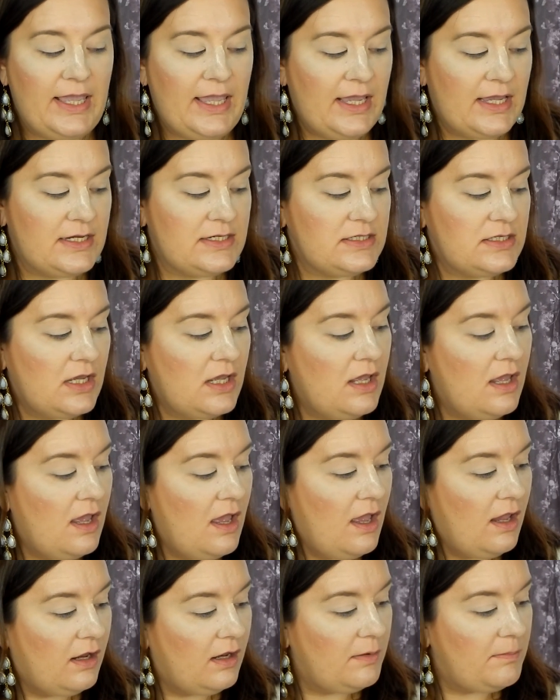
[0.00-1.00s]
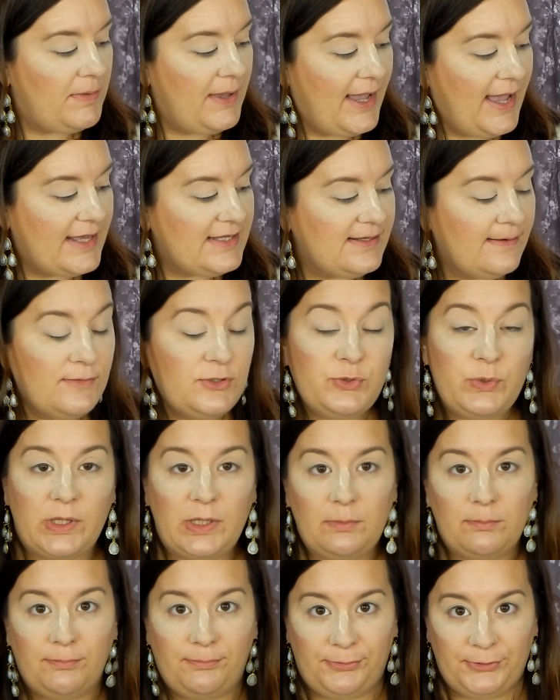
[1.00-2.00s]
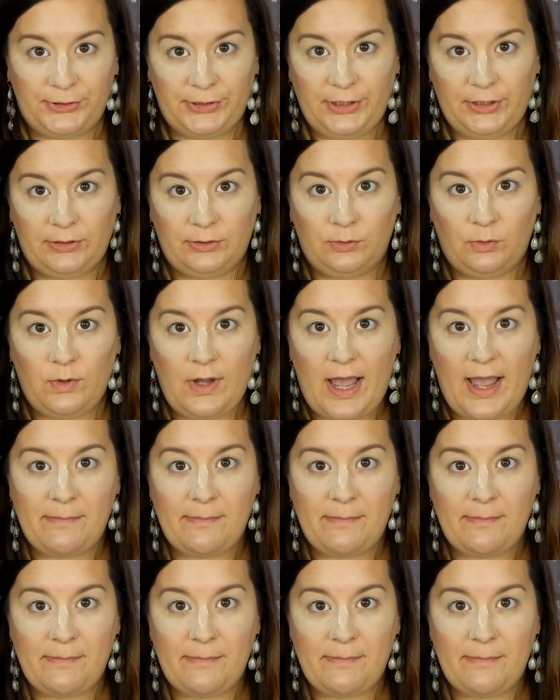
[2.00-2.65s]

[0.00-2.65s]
And because I'm doing blue,